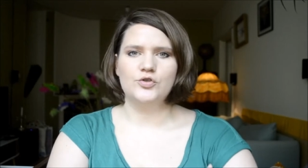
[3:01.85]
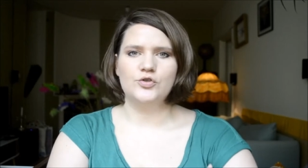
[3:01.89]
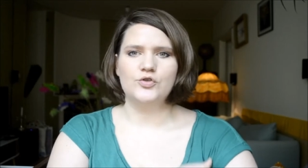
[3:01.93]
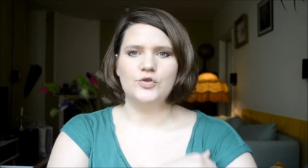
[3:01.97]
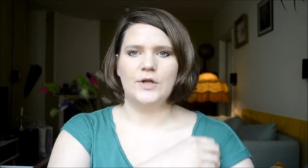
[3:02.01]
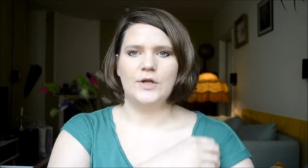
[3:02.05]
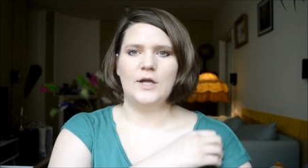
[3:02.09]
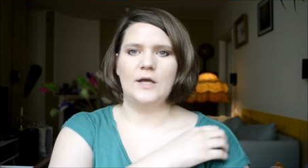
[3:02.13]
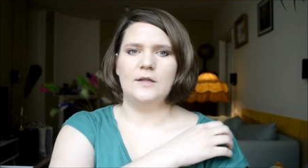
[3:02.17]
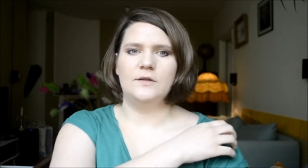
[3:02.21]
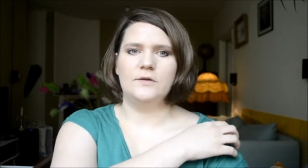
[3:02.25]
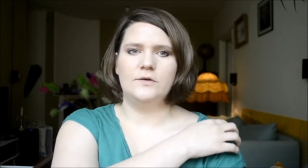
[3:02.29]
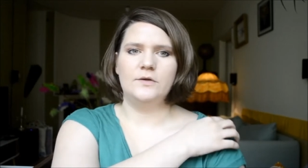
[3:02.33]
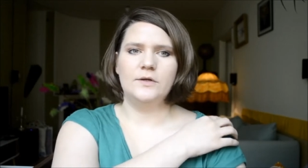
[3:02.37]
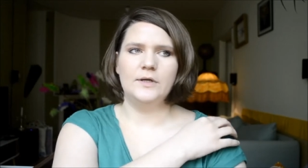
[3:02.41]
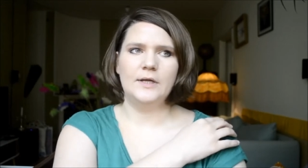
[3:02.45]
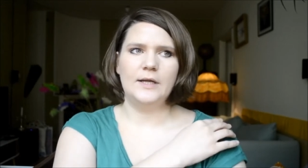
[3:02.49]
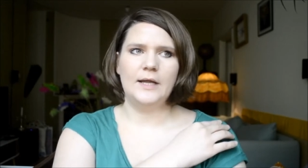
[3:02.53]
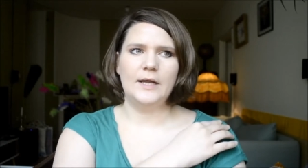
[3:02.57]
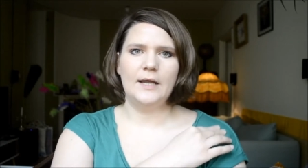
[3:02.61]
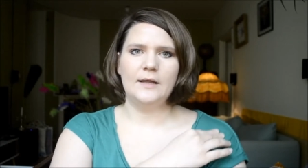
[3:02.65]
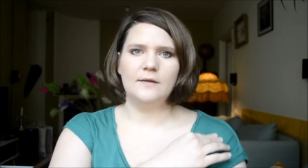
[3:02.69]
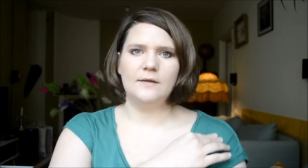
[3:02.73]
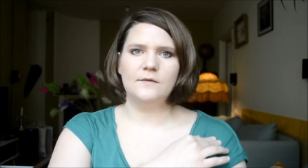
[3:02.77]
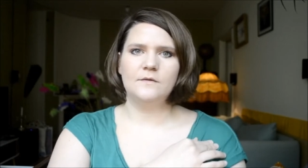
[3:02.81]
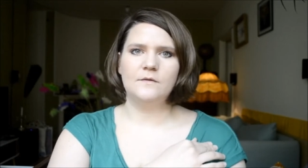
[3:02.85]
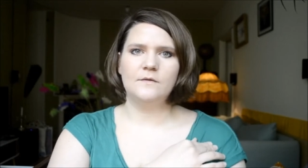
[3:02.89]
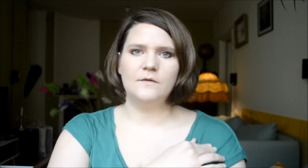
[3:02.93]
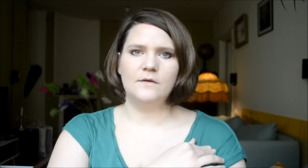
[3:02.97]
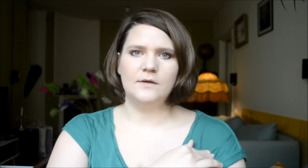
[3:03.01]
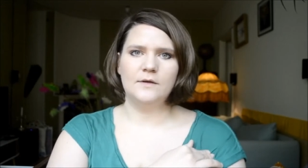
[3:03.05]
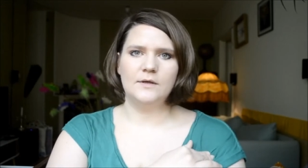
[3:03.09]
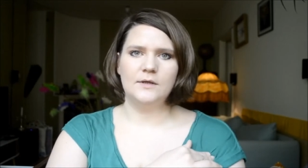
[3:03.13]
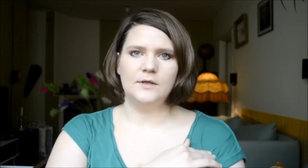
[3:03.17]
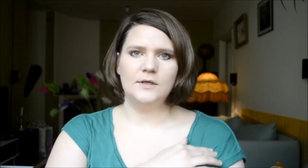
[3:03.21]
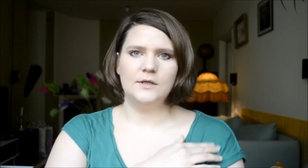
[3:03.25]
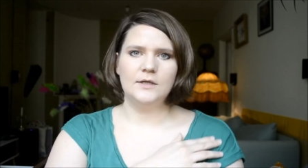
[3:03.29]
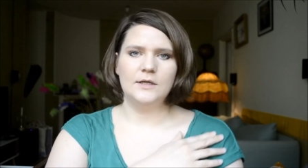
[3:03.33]
together at
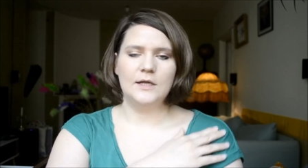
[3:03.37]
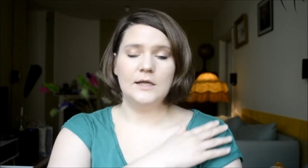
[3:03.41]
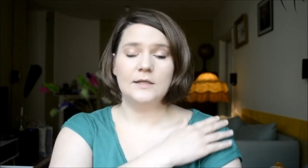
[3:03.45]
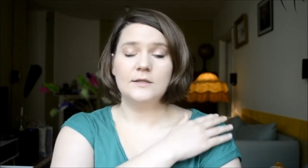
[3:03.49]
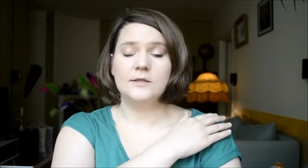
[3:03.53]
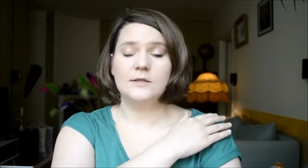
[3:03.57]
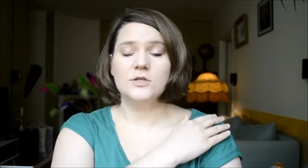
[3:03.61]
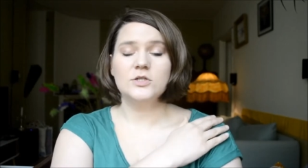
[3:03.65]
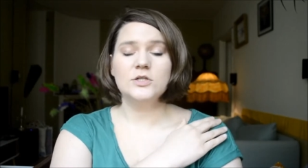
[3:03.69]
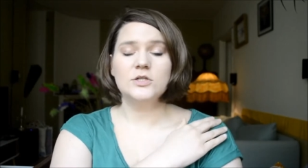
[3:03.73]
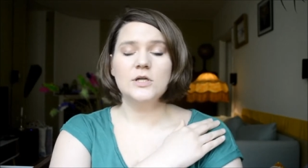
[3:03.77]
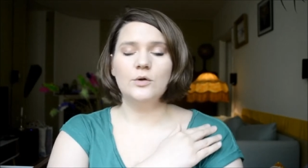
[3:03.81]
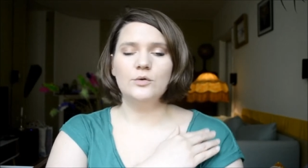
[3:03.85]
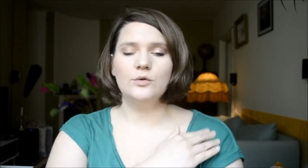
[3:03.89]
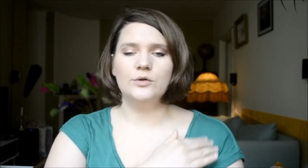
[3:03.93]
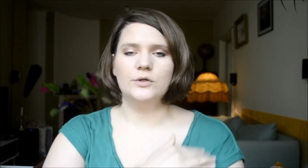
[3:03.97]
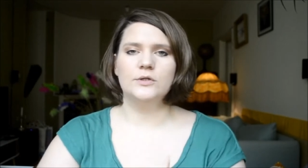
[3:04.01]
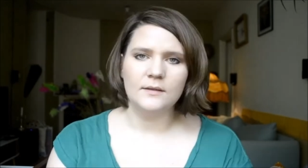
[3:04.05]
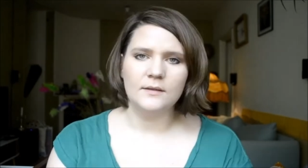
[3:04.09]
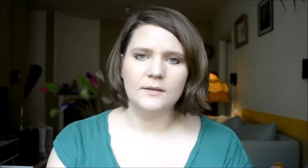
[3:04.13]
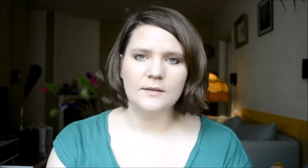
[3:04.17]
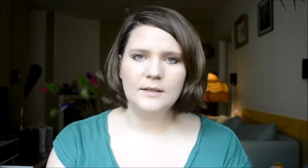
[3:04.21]
the at the shoulder.